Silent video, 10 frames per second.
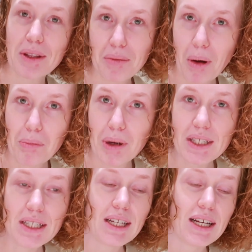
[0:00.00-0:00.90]
bob.
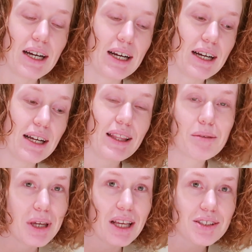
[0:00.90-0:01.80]

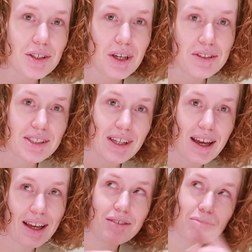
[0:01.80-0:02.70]
Let me get to the other
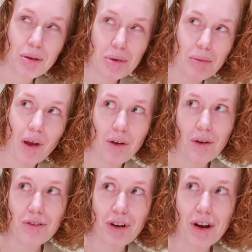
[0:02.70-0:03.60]
side and flipping my hair
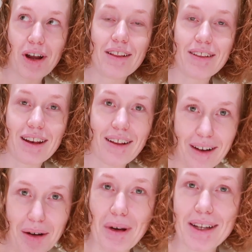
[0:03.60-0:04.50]
over, and then I'll
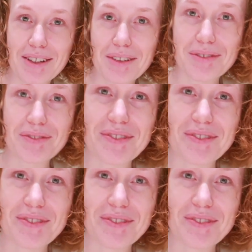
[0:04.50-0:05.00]
come back to you.